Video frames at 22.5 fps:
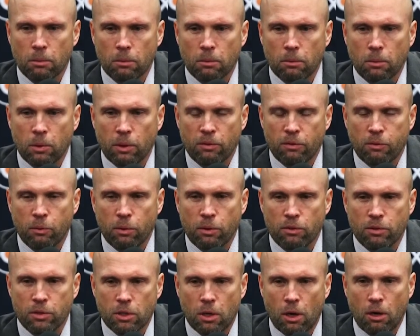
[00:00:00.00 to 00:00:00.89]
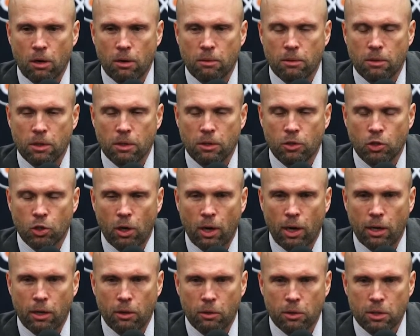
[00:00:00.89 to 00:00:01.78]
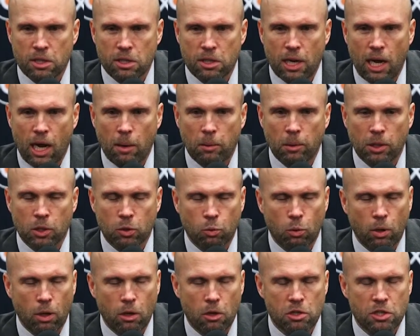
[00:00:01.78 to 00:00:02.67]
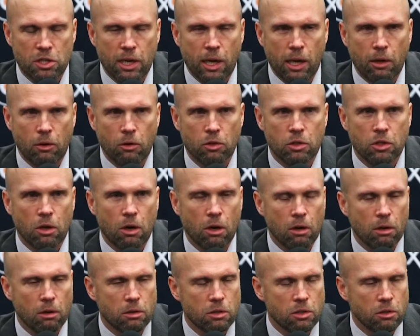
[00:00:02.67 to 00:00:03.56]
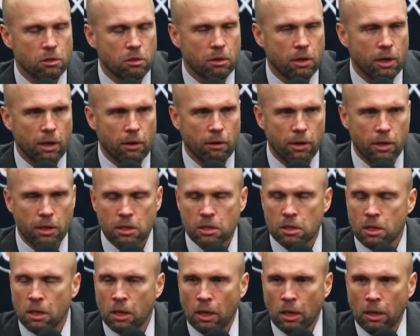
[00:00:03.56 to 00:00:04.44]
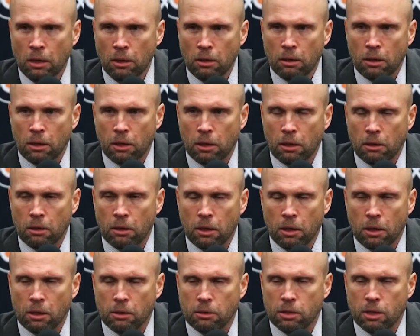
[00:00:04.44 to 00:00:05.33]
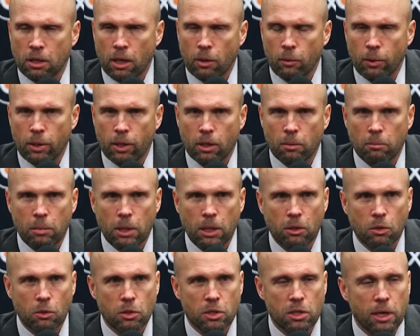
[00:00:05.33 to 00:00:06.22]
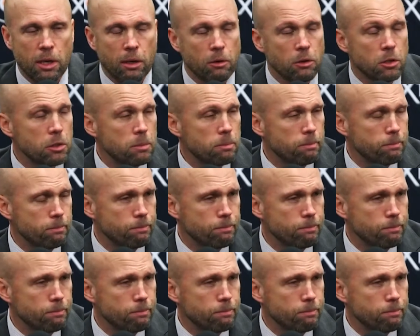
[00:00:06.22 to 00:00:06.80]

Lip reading: we've started to try to establish what our standards are in certain areas. And tonight we didn't meet those standards.